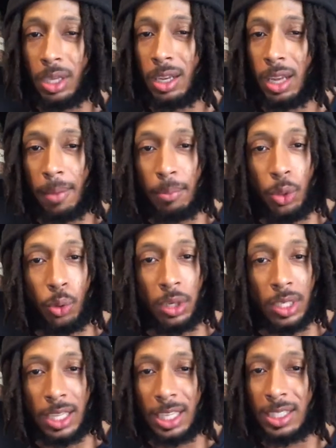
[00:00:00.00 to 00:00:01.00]
and that mucus
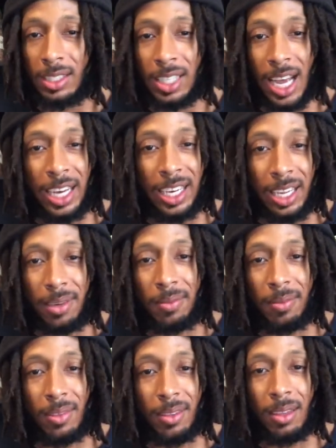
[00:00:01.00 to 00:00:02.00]
that's inside that
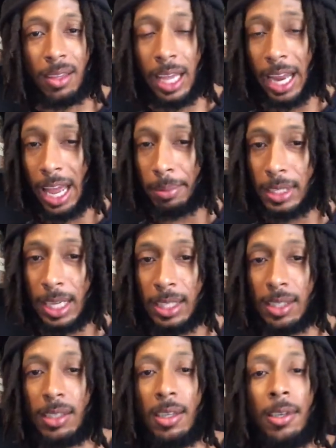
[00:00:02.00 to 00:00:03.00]

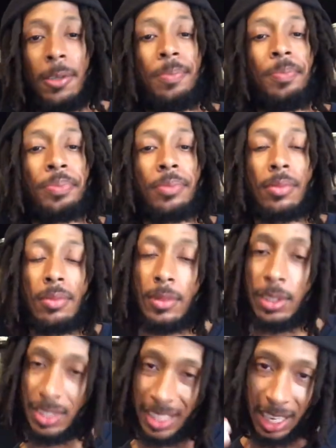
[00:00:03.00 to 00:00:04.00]
abscess,
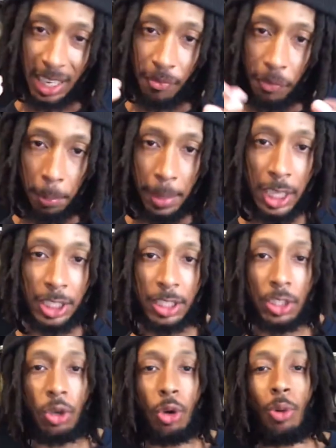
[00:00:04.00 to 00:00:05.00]
that inflammation is
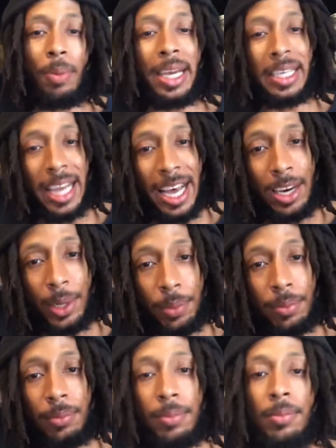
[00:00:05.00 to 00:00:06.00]
going to go back down
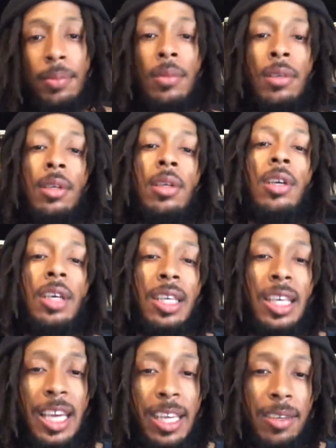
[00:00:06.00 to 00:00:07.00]

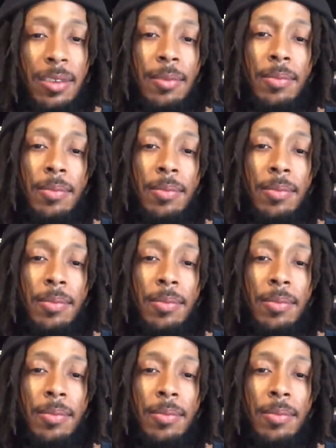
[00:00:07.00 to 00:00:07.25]
again.